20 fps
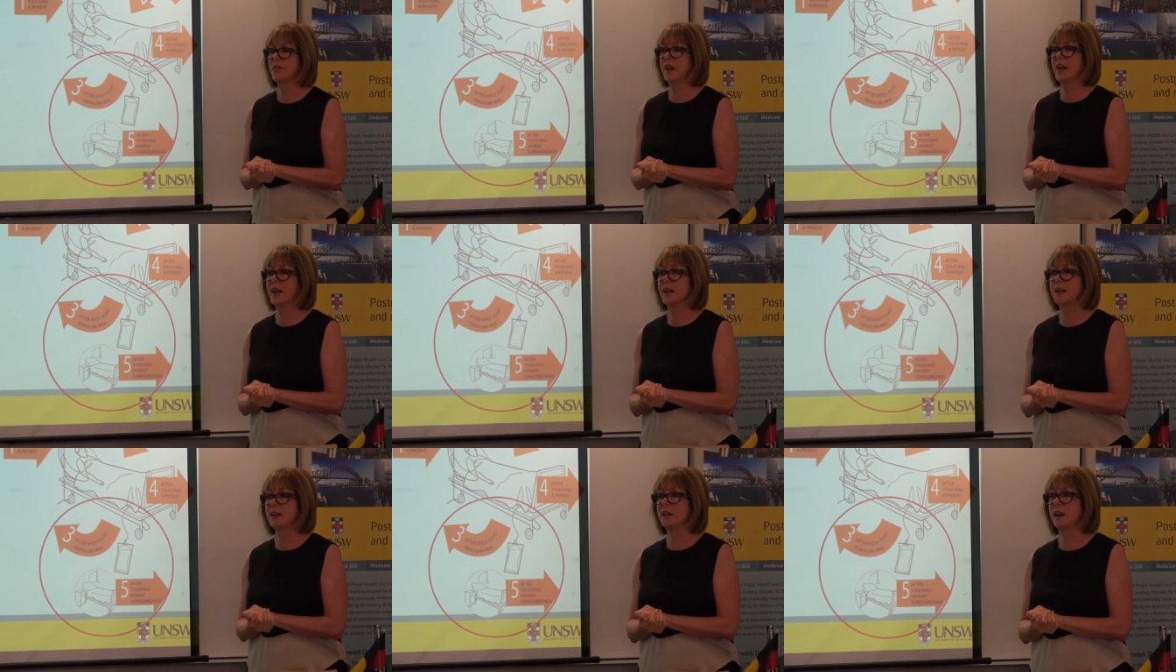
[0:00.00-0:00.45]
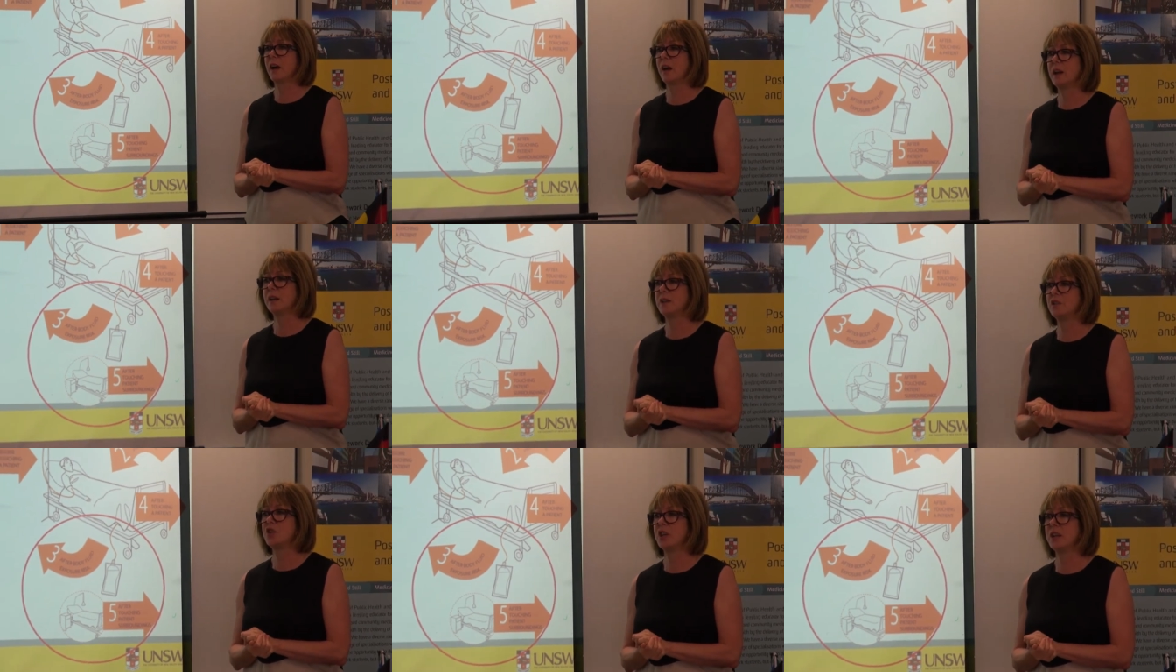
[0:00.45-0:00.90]
for hand
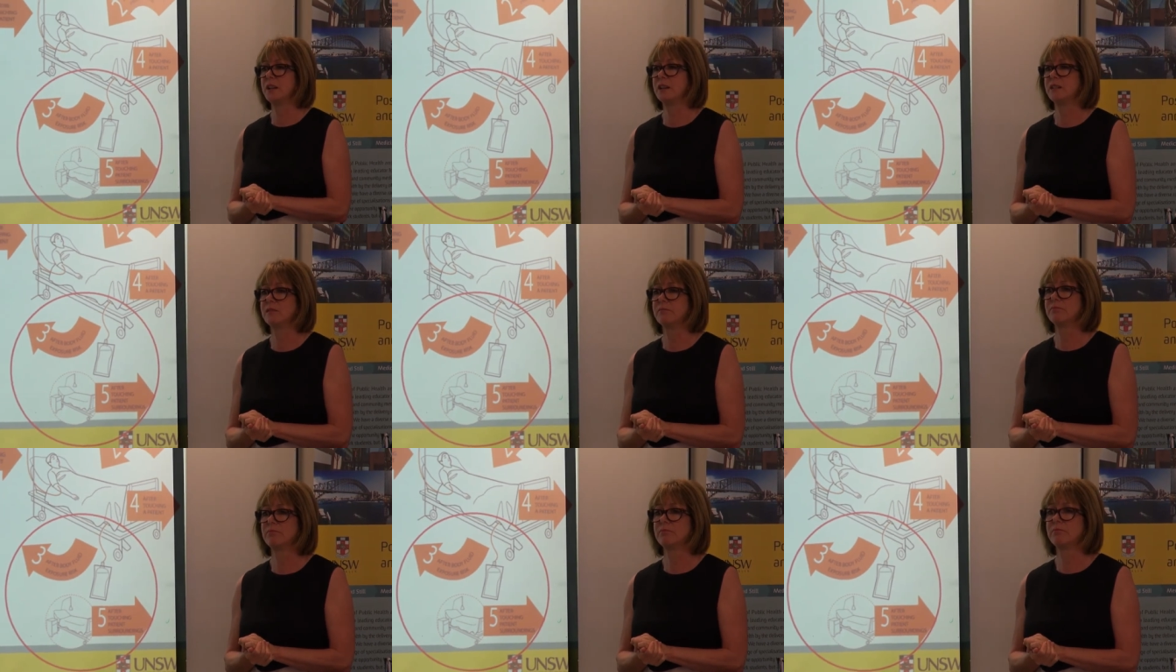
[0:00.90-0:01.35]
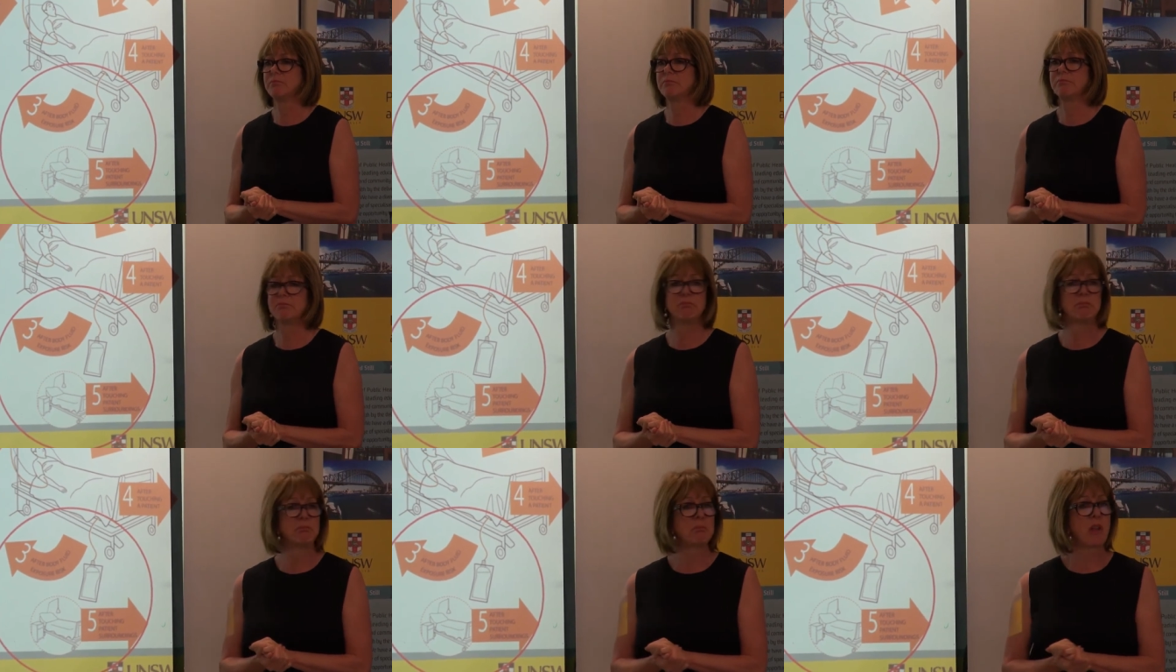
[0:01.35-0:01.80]
hygiene?
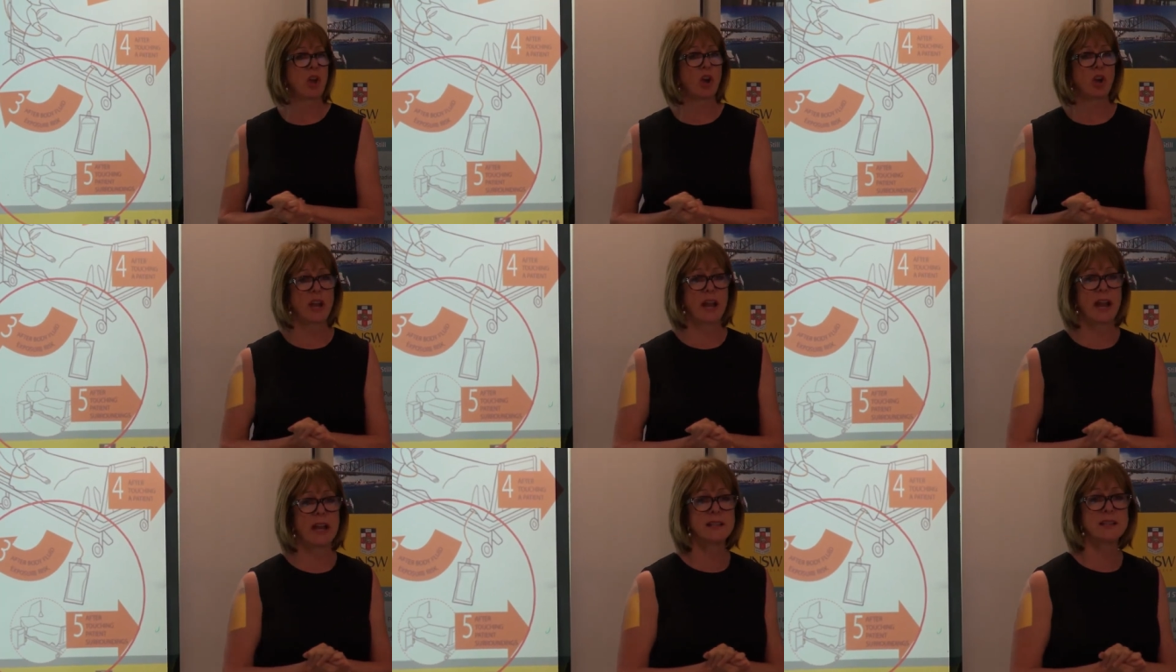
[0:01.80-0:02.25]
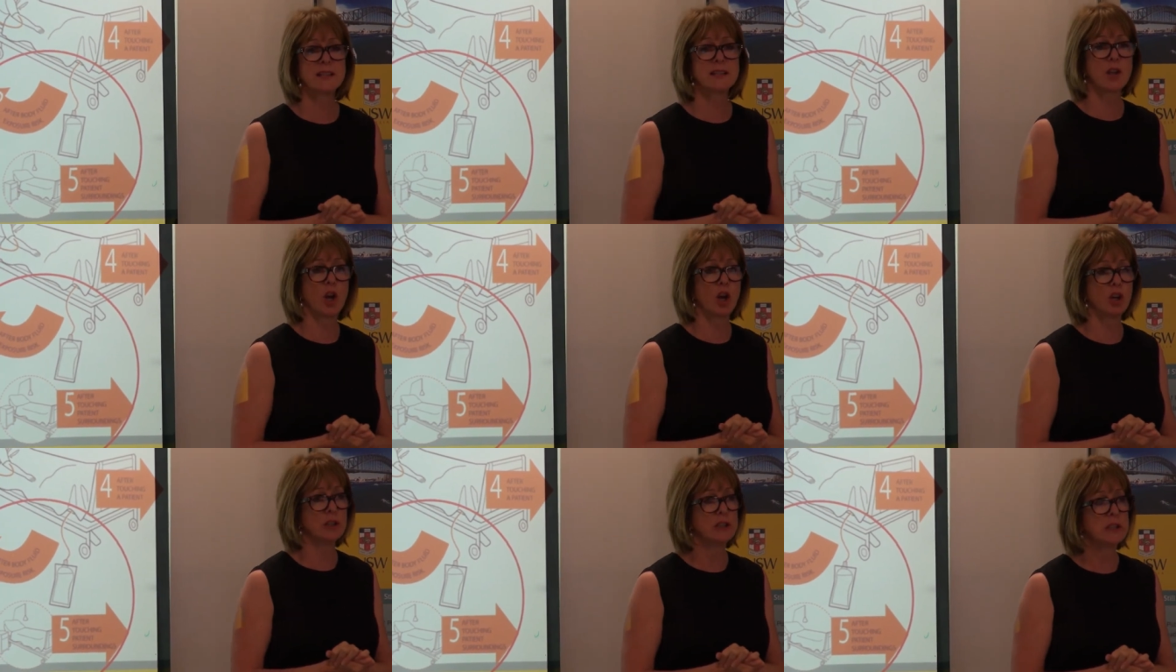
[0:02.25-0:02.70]
Okay,
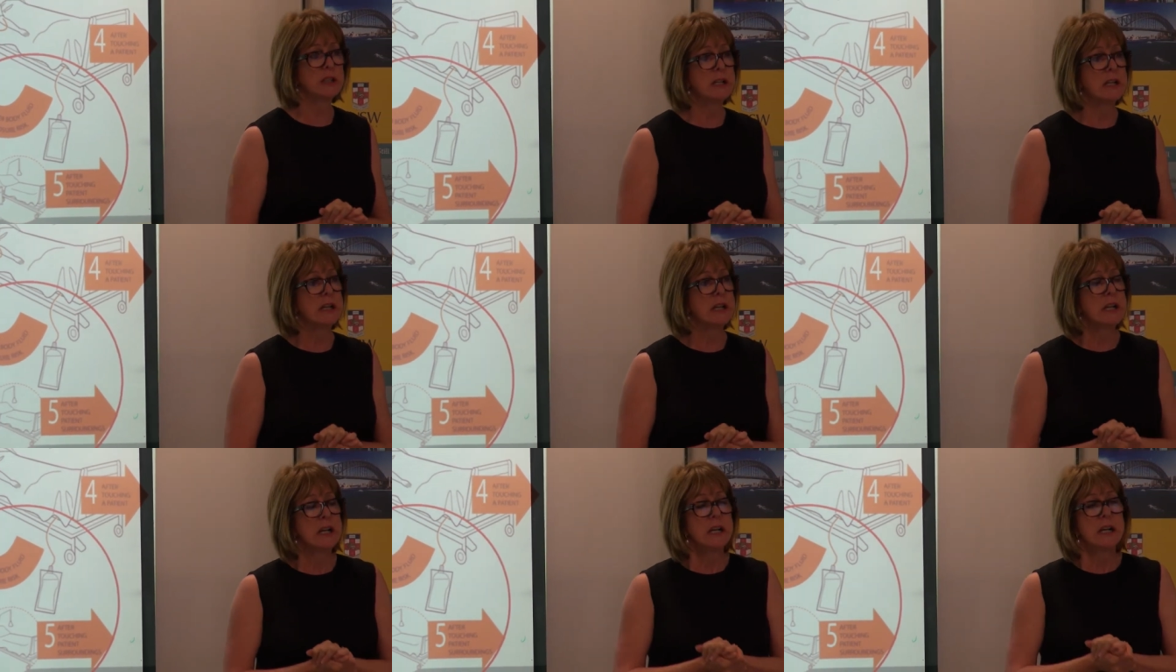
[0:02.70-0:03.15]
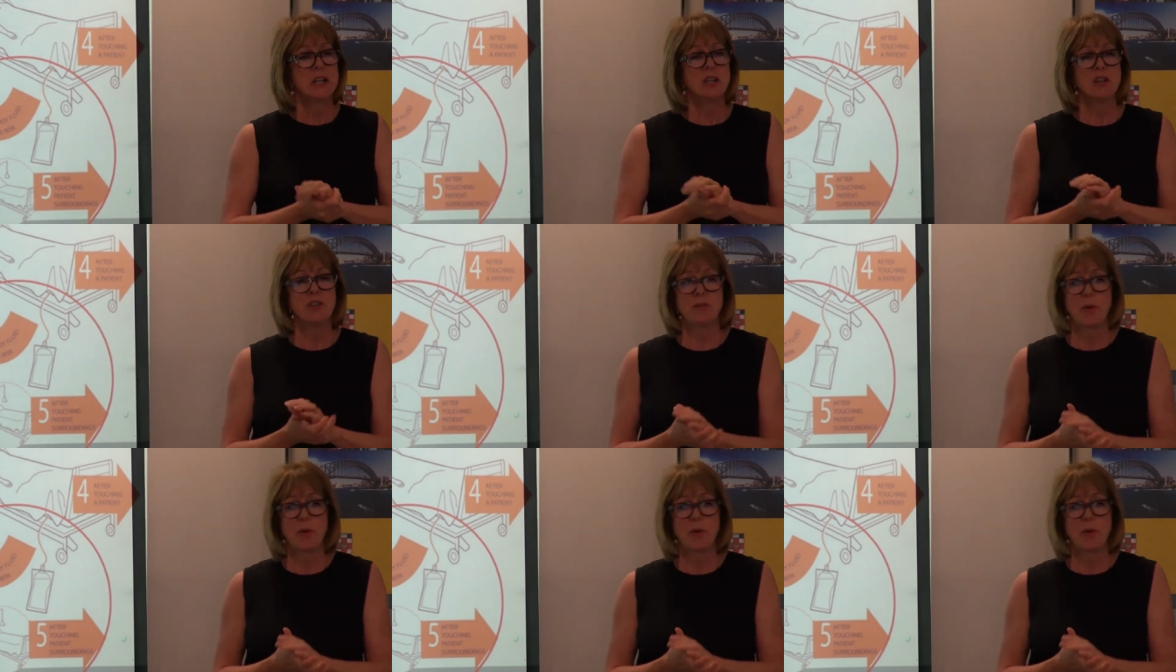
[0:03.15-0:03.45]
so you've